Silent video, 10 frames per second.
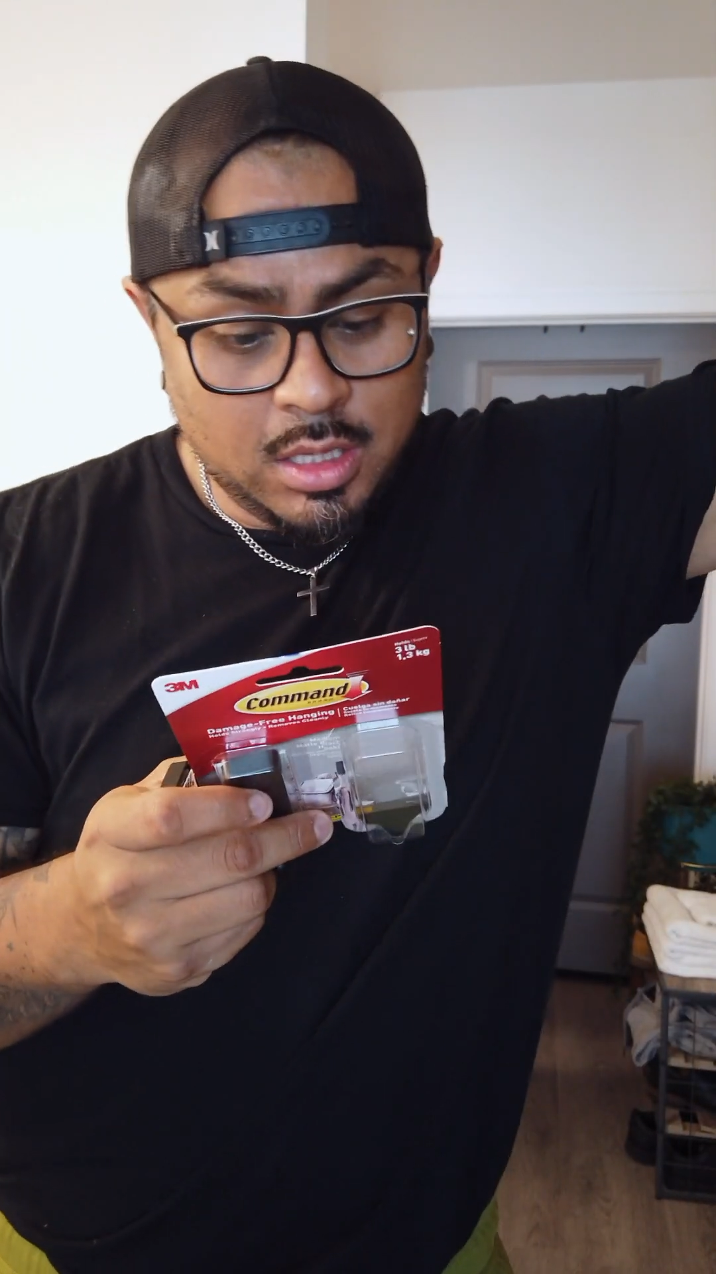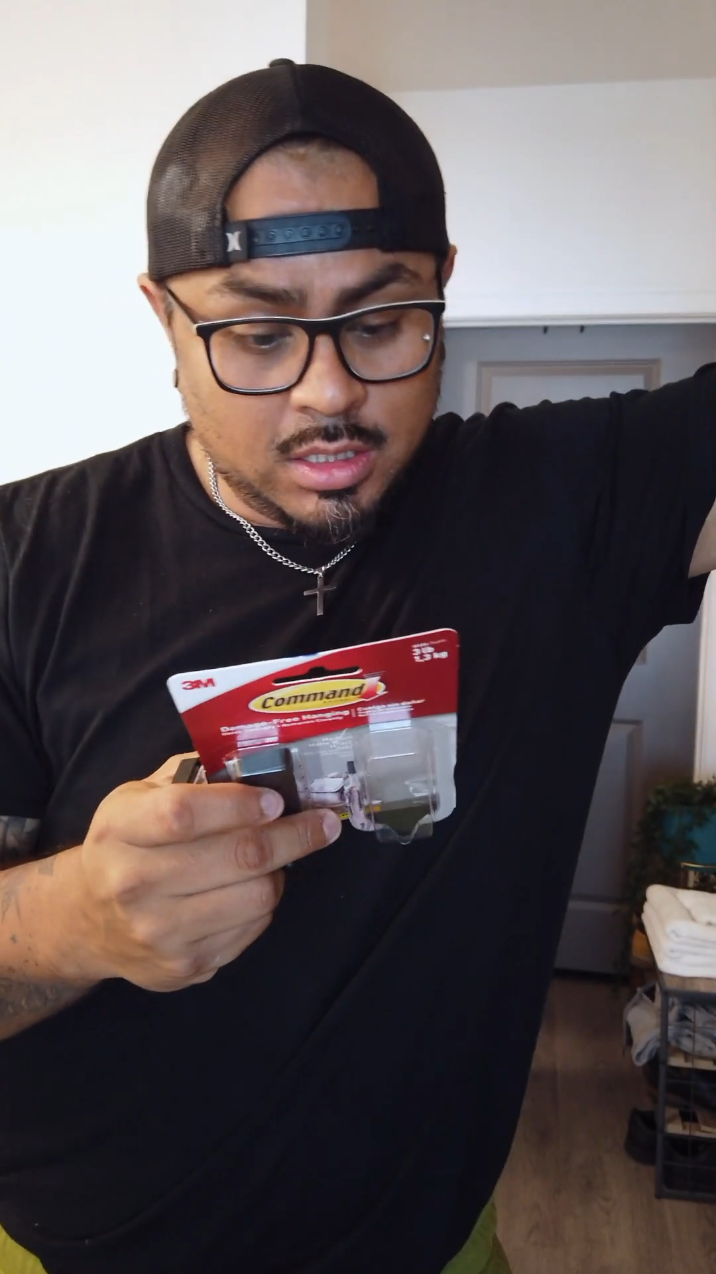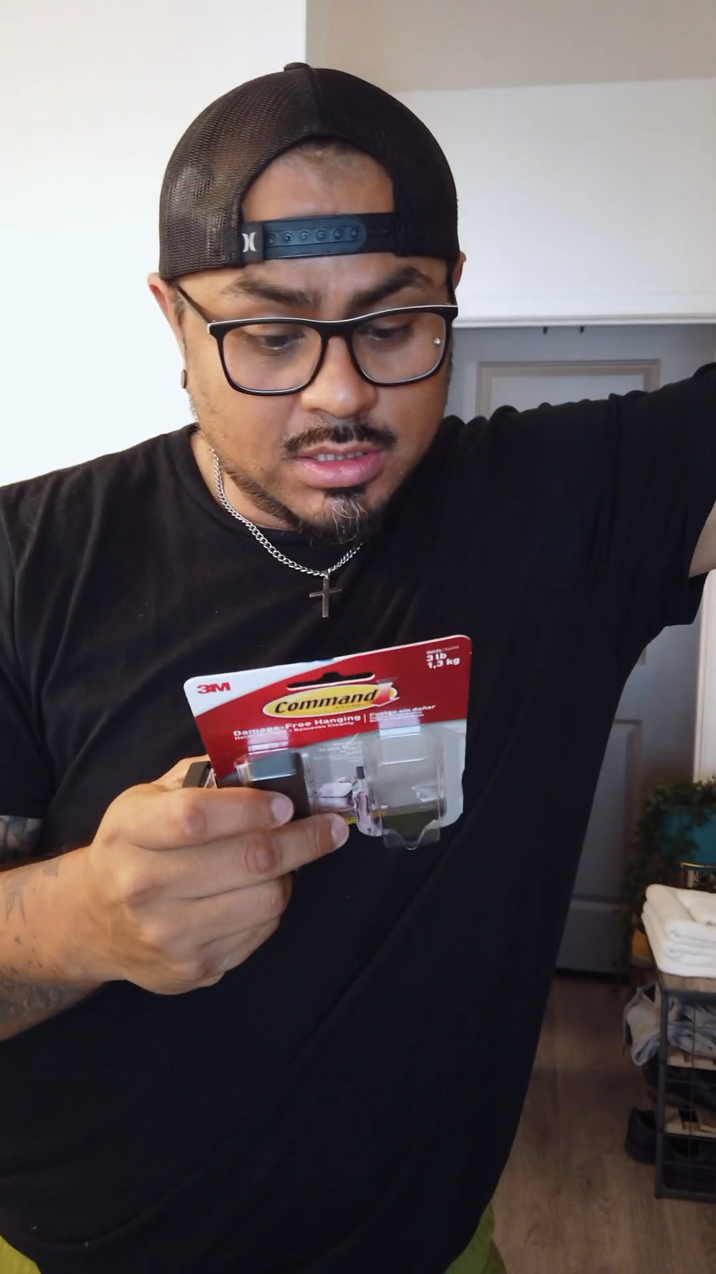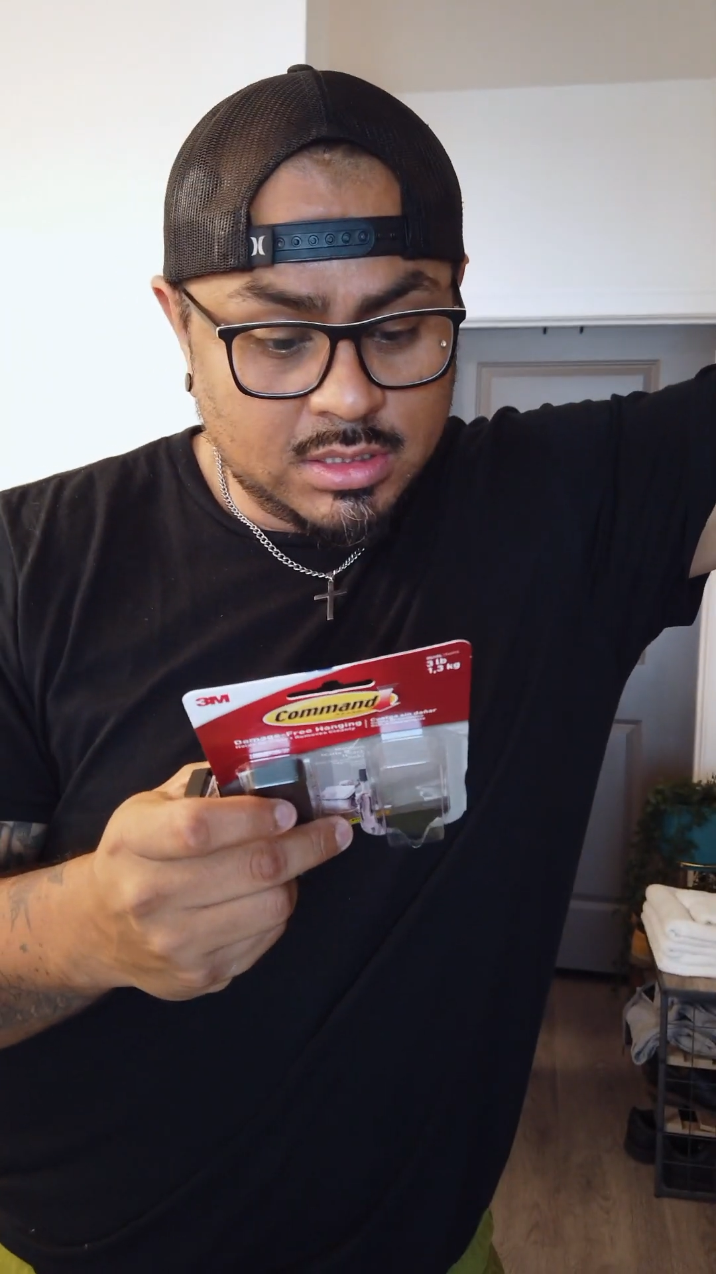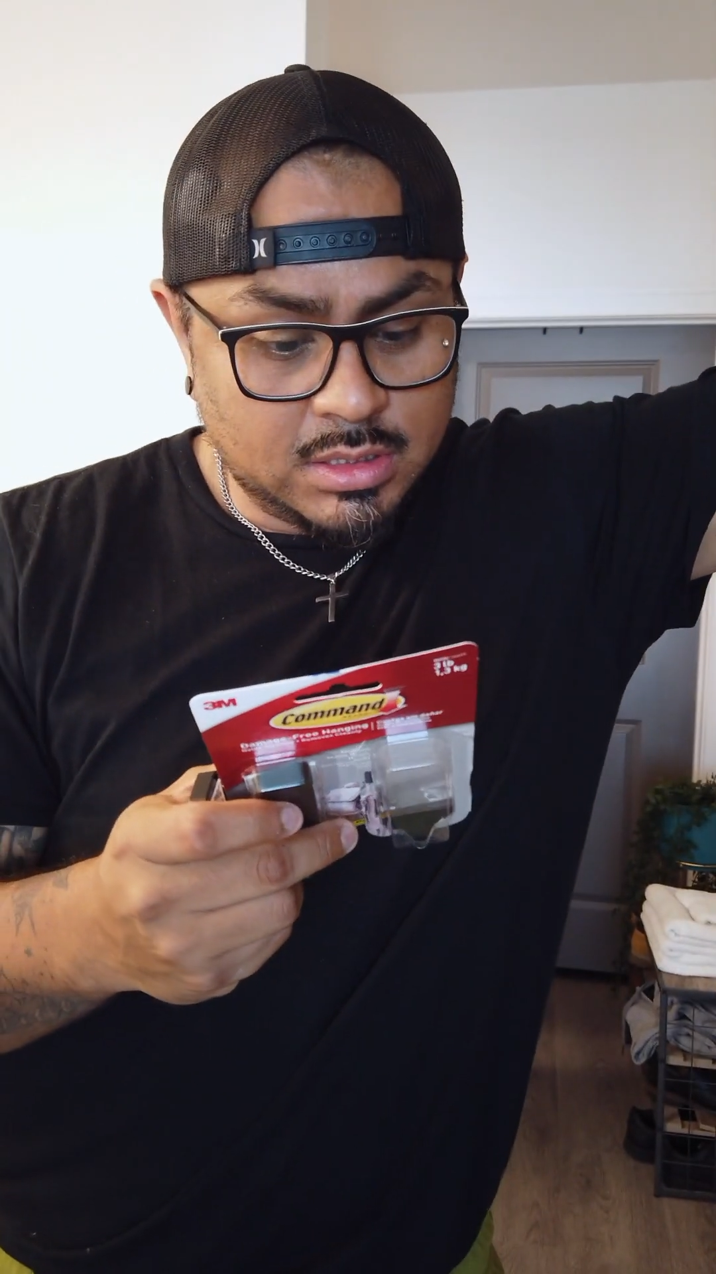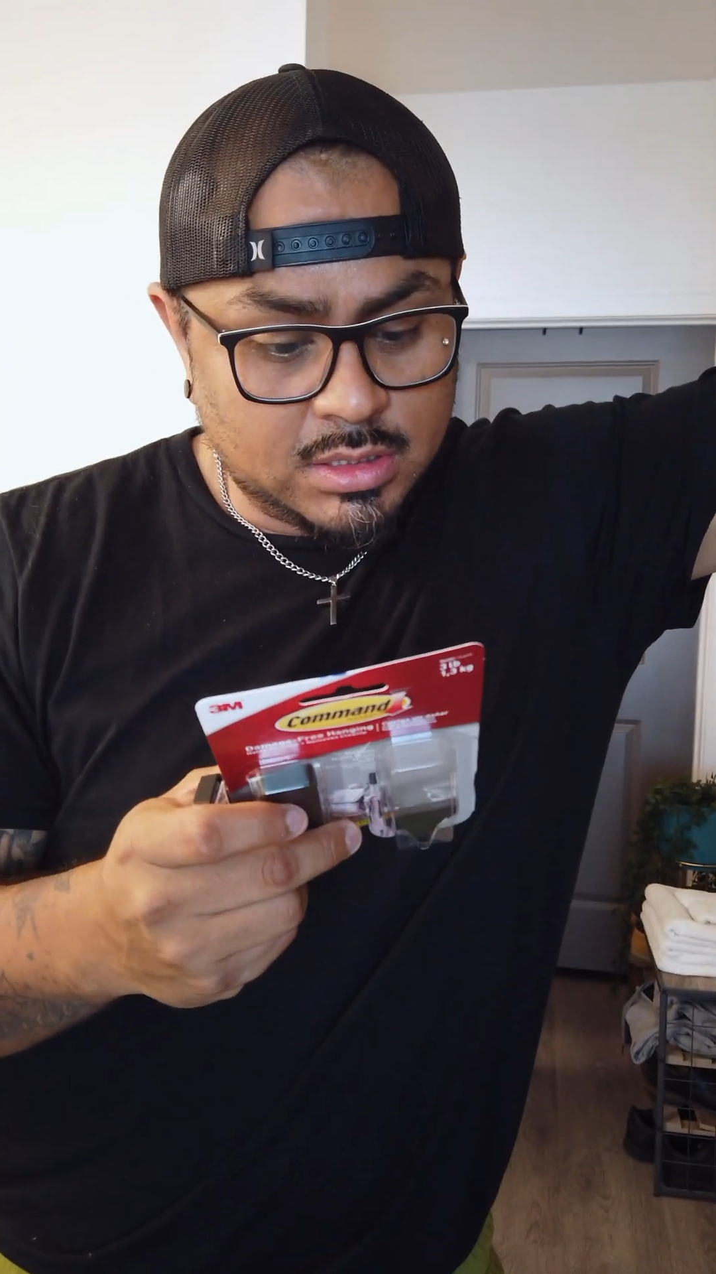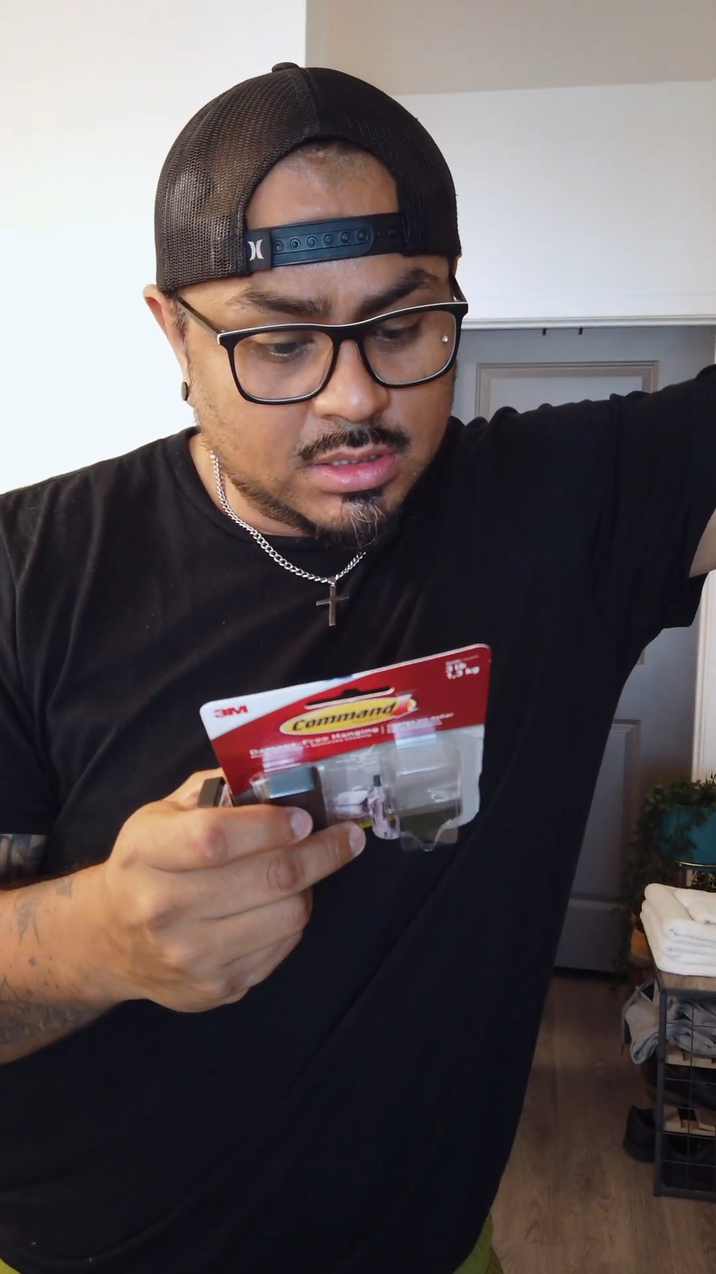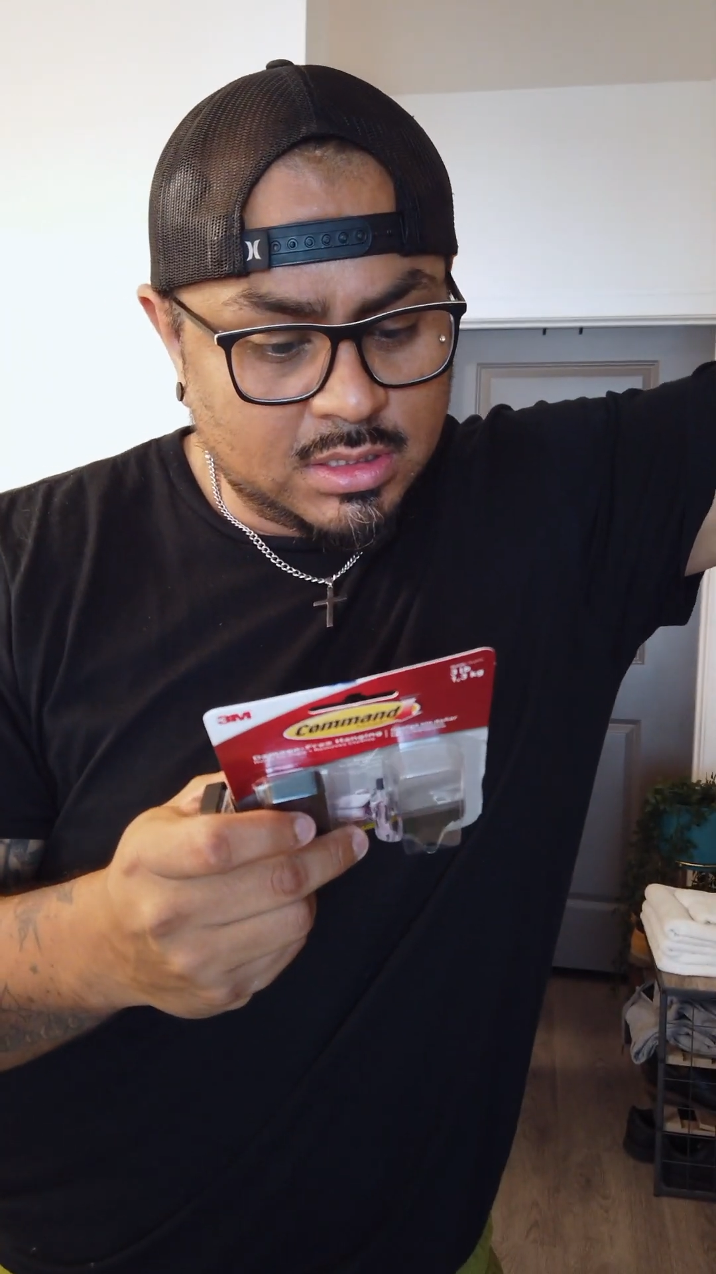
This is,